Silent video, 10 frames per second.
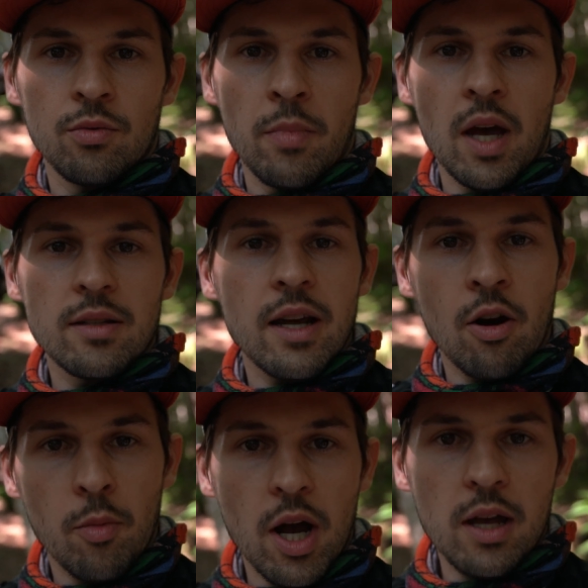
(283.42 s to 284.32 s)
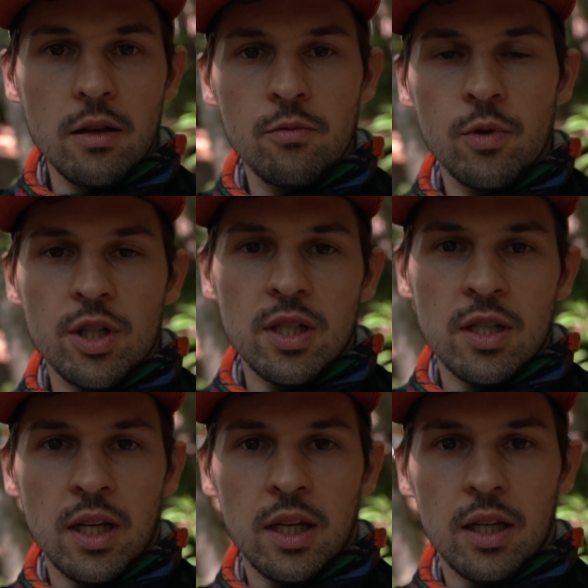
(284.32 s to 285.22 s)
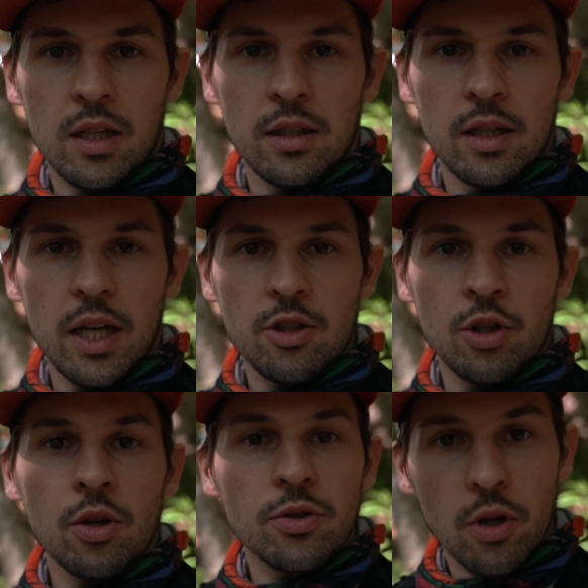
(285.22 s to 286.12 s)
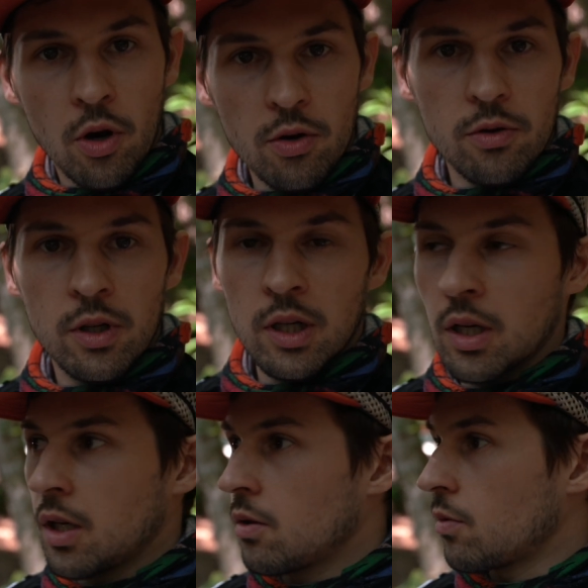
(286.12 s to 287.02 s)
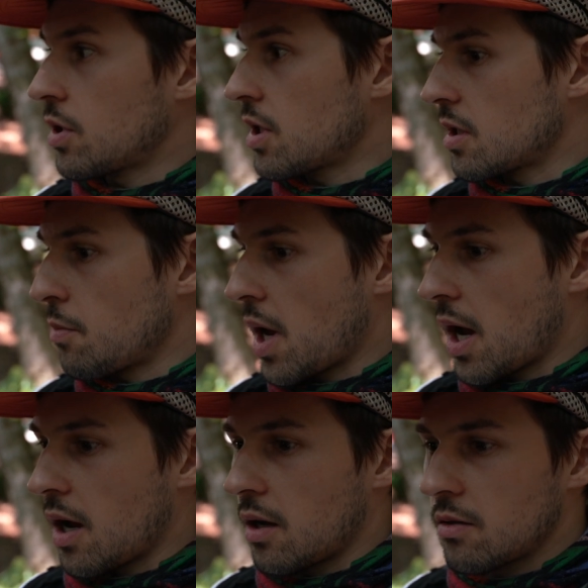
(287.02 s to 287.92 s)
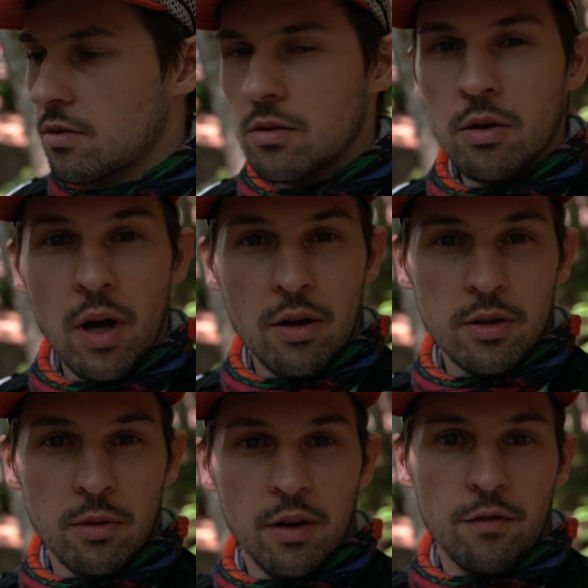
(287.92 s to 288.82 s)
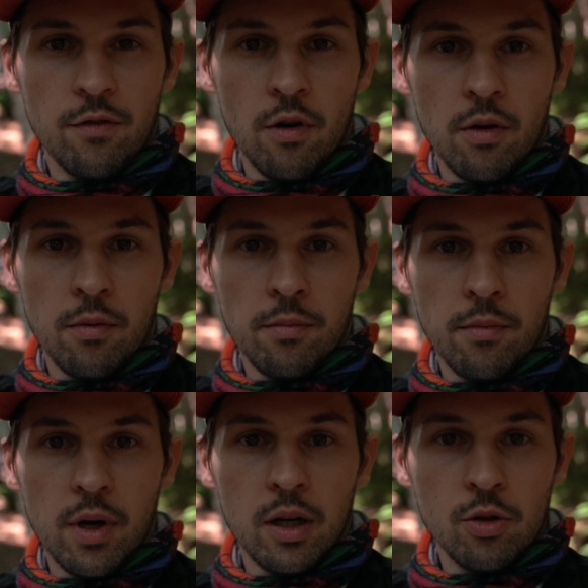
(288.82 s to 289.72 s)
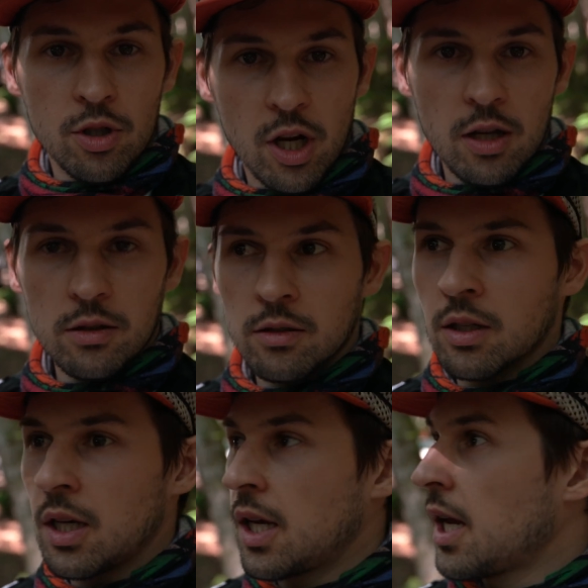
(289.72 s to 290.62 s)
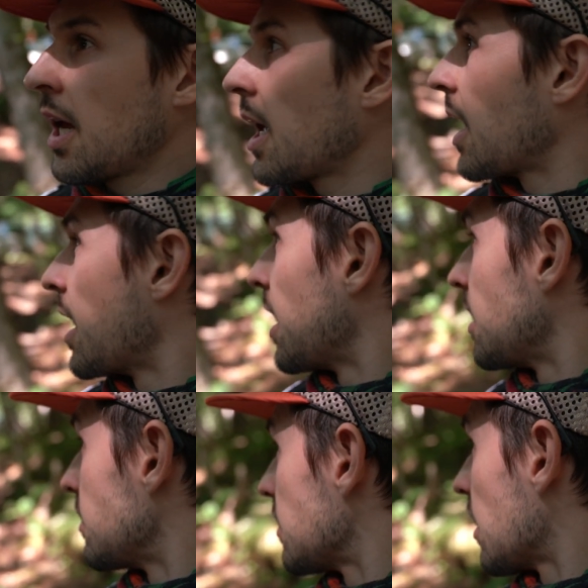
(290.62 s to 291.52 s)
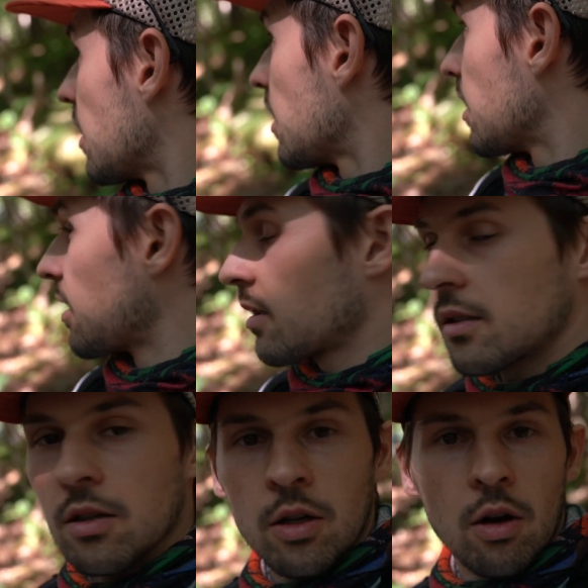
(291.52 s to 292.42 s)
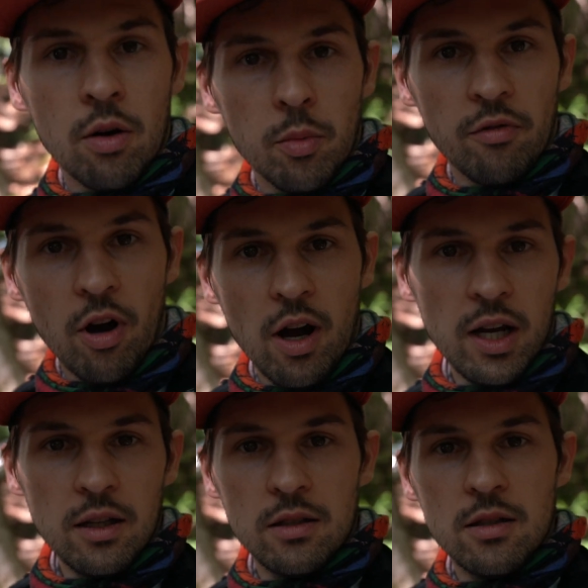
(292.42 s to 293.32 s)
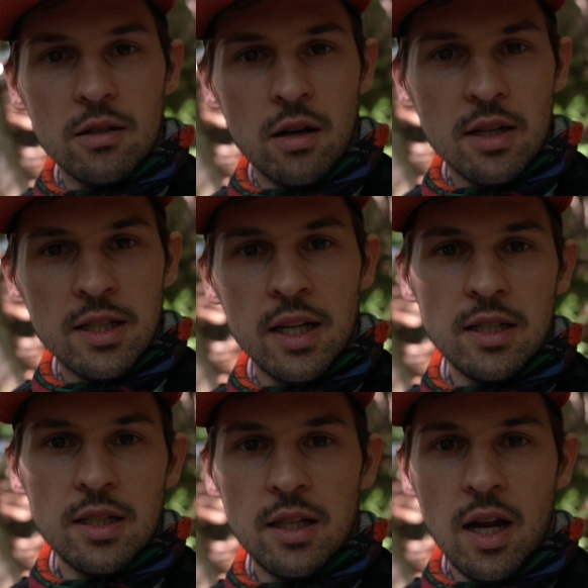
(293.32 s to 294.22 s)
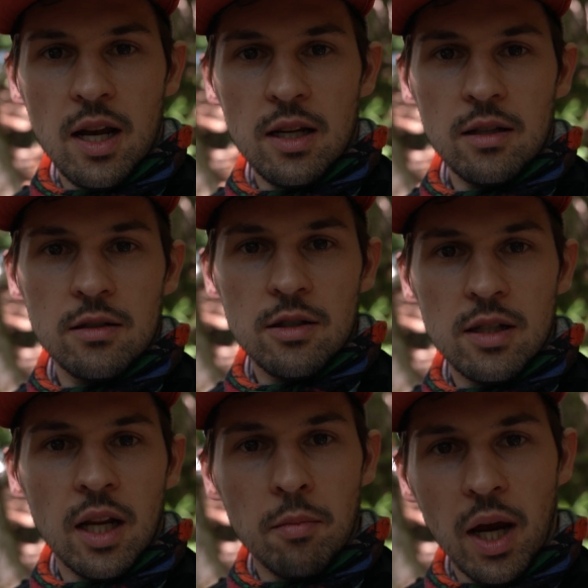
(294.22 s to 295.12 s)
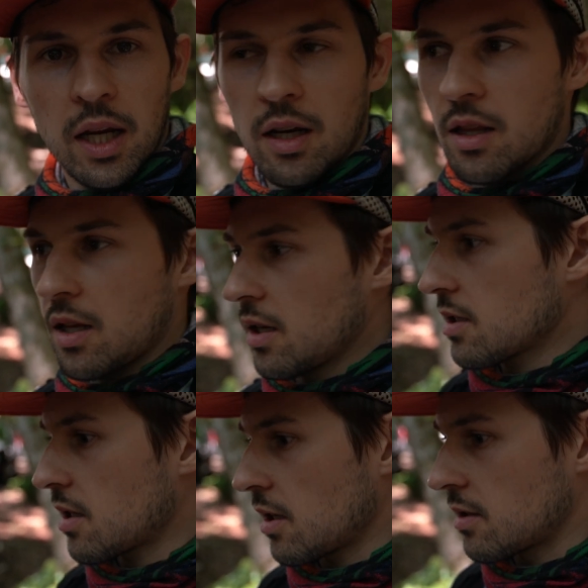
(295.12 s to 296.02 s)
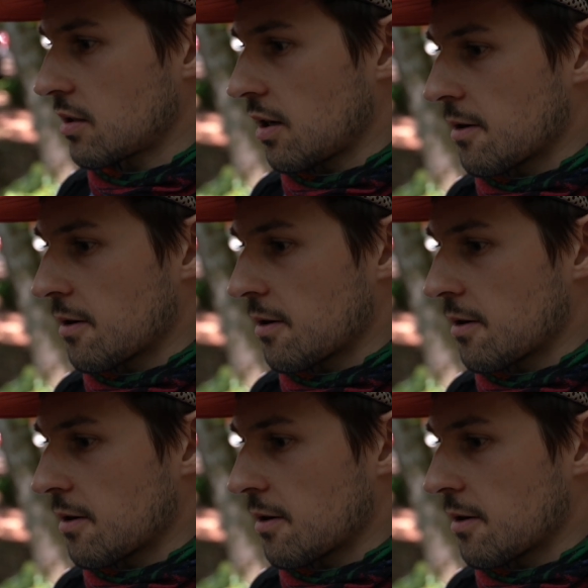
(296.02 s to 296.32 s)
Mount Taramai, which is near Lake Shikotsuko, which is about 2 hours away from Kuchan, and going to go on a bit of a hike. Just nice and easy today, just getting back into things, and